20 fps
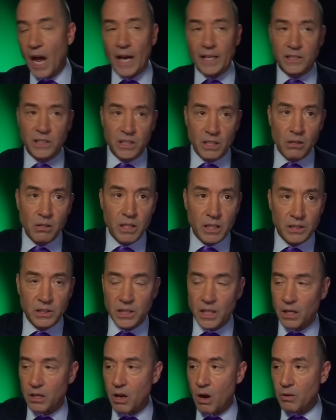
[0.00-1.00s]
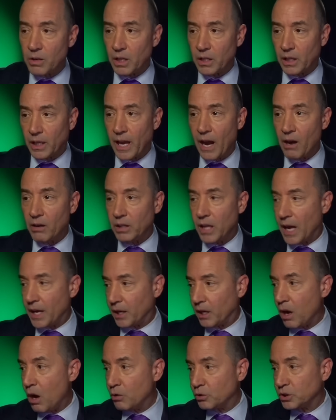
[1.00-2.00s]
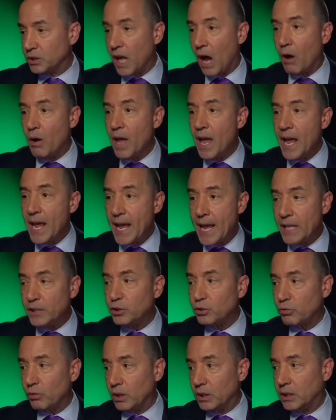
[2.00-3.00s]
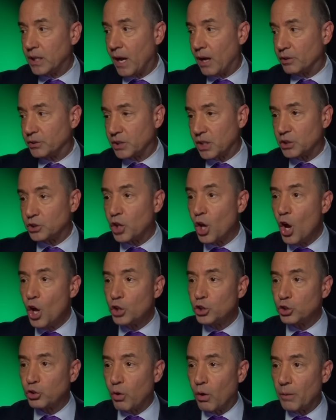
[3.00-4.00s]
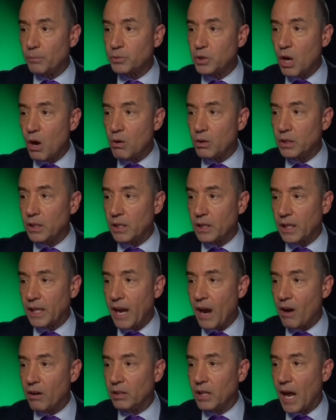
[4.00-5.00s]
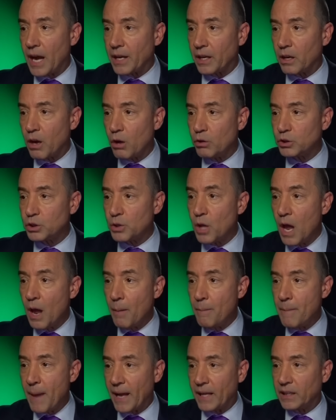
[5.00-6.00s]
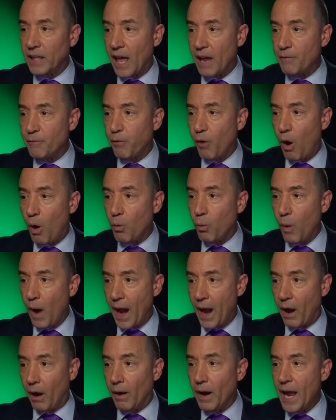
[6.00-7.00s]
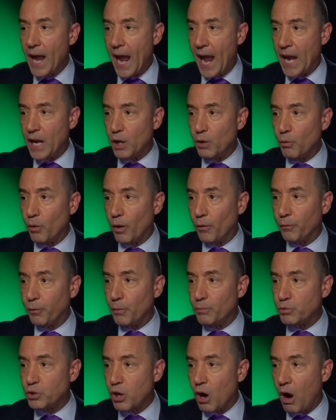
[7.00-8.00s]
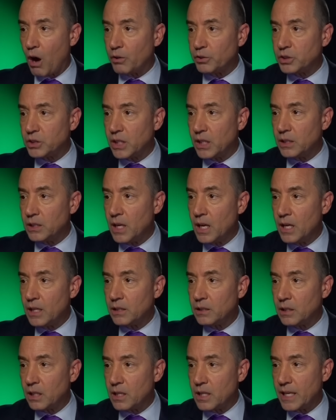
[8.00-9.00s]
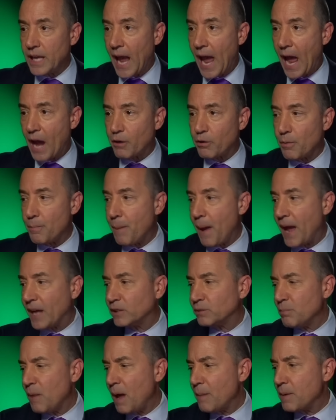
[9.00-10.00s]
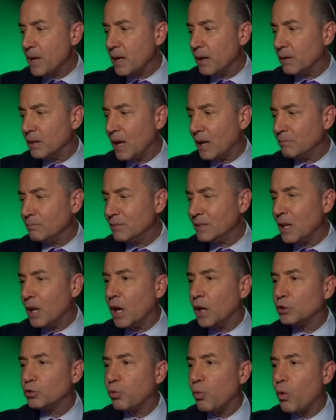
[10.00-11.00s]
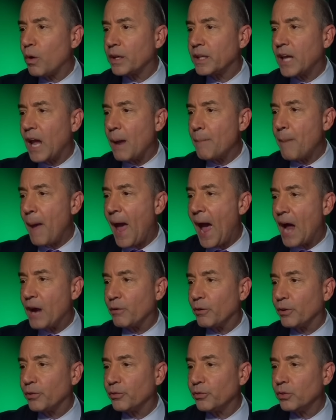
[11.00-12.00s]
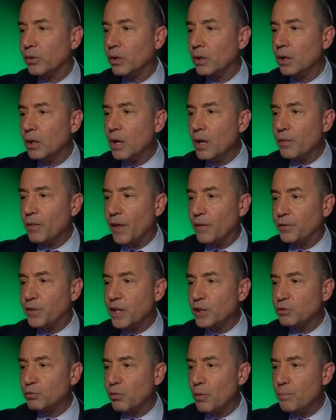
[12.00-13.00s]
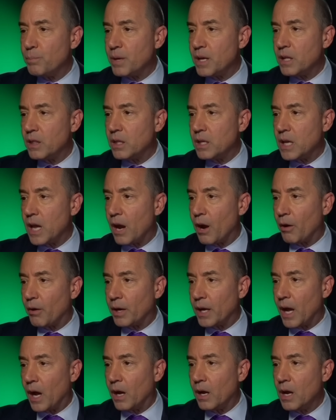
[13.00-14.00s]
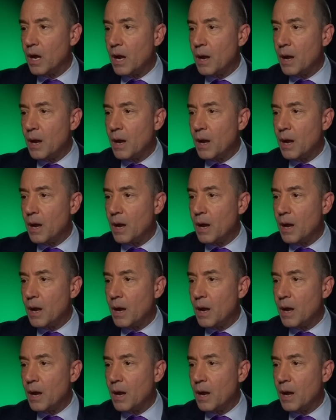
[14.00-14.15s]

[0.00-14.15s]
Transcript: I still could see it going to the Carolina coast. Now, history tells us storms going to the Carolina coast make landfall where? Anywhere from Charleston to the Outer Banks, maybe uh, uh, toward Cape Hatteras. That this would be the area.